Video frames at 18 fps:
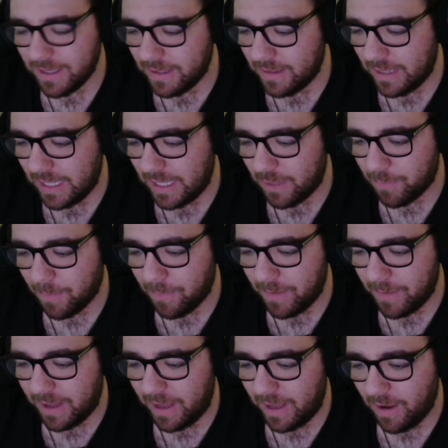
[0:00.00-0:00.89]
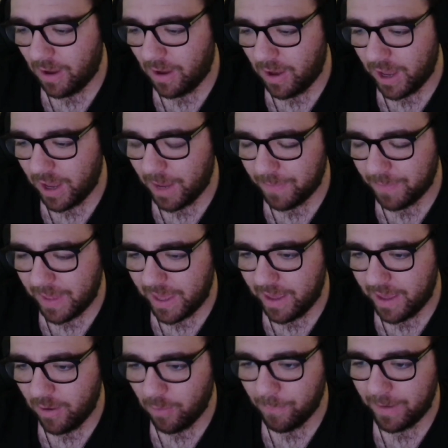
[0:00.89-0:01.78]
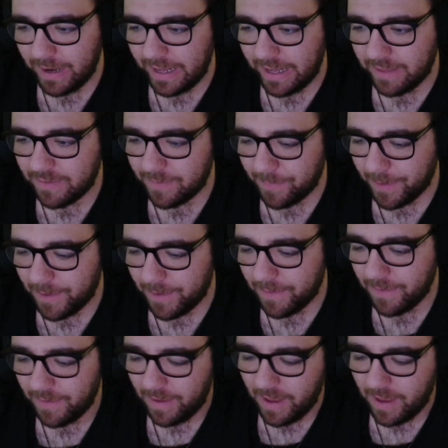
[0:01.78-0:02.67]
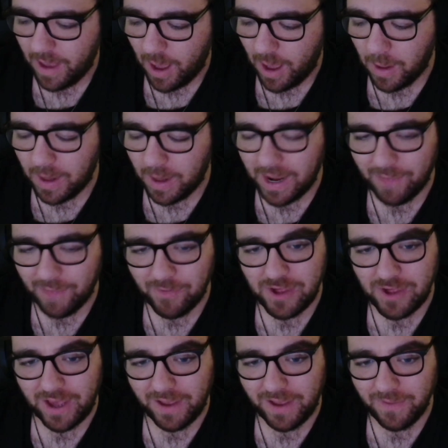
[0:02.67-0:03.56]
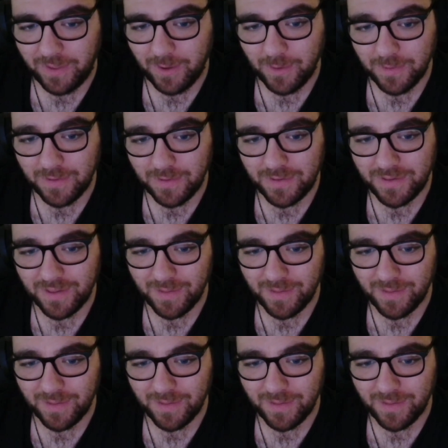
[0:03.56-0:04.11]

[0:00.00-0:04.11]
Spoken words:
He's probably high up there on my list, but I'll have a check of the odds.